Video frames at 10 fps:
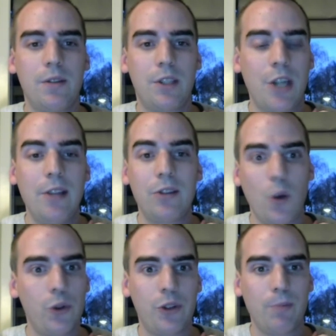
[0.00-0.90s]
chase
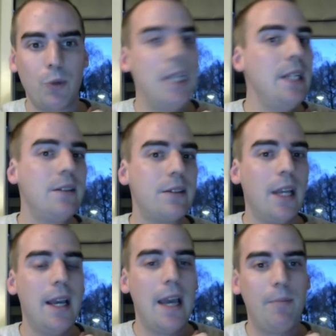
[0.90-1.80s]
ghost submarines
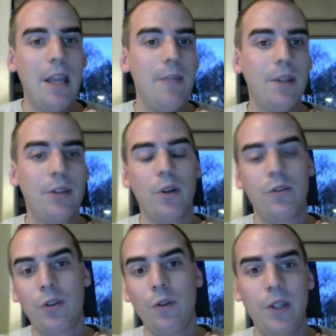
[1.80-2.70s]
and blame the
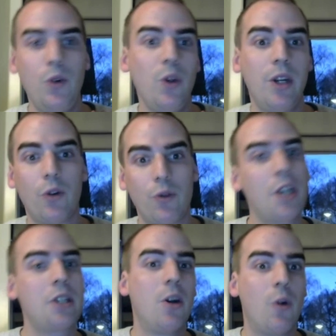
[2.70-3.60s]
Soviet Union or
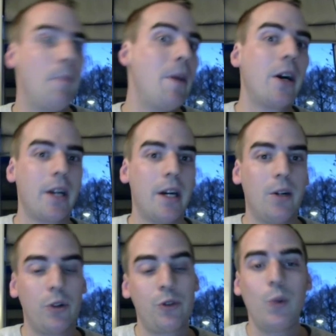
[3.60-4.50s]
Russia or America
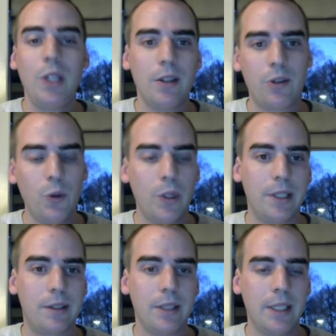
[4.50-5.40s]
or Sweden to
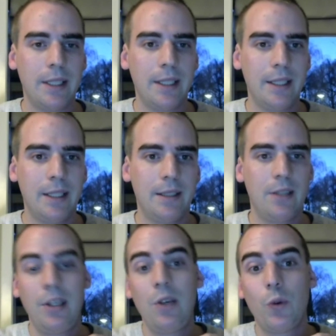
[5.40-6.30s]
it.
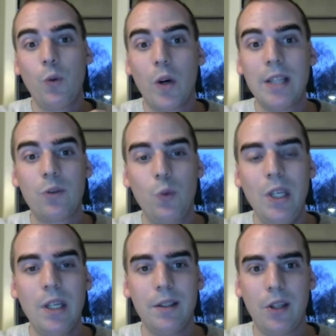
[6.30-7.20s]
The secret war against
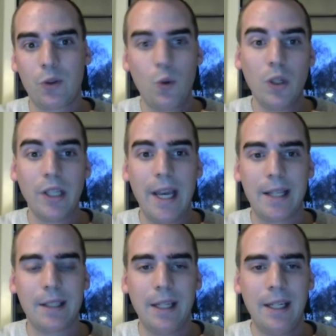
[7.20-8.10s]
Sweden, just Google
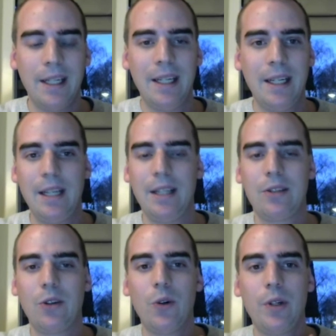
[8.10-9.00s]
that.
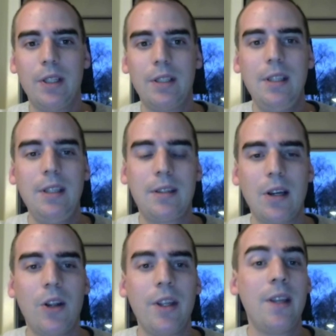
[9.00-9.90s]
So these
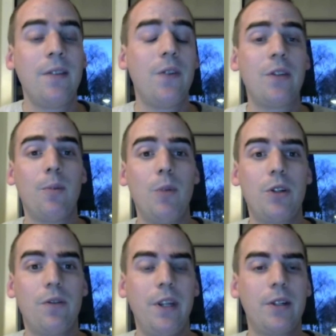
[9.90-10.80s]
unidentified
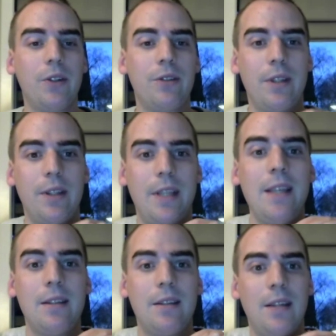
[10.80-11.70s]
submerged vehicles,
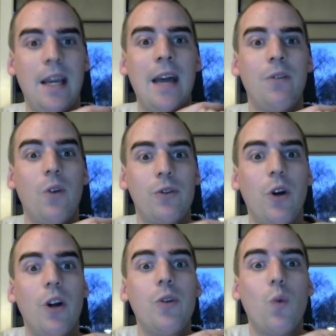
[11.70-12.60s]
they have
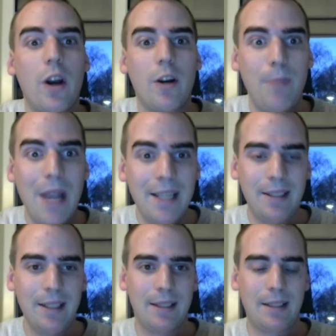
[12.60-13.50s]
also underwater
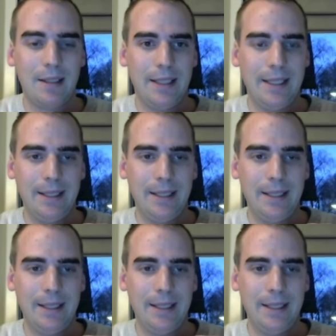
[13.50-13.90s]
bases.